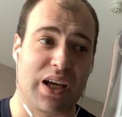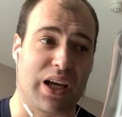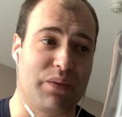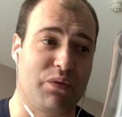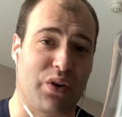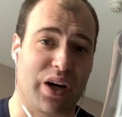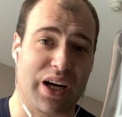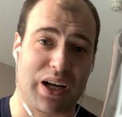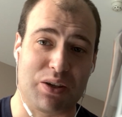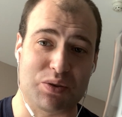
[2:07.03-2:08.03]
in very
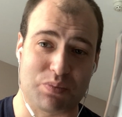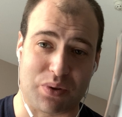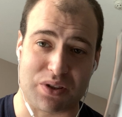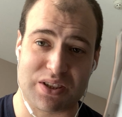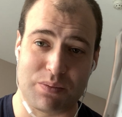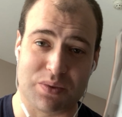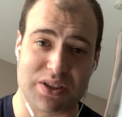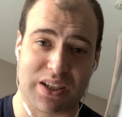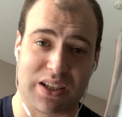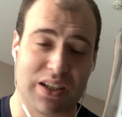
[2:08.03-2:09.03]
close
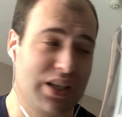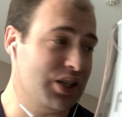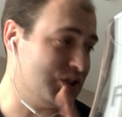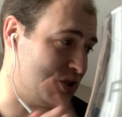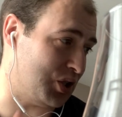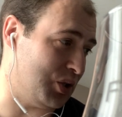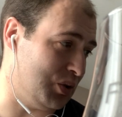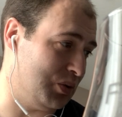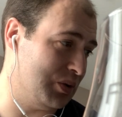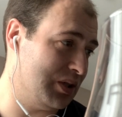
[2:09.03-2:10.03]
proximity to